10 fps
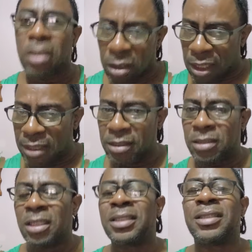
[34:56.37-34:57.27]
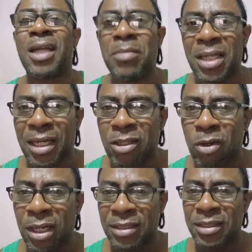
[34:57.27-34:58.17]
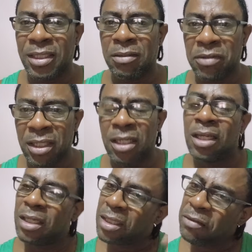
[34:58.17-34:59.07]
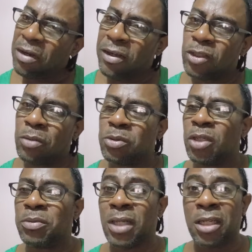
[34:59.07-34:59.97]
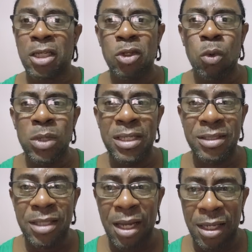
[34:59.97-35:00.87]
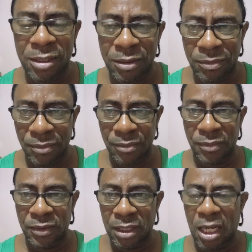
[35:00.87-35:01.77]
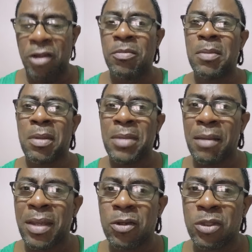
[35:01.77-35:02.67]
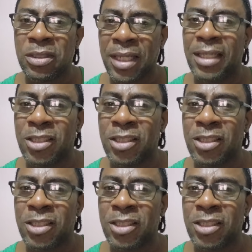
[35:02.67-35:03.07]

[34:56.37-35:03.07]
yes, you see Tamika Douglas TV, give her a subscription. The new week start. I remember me I beg on 10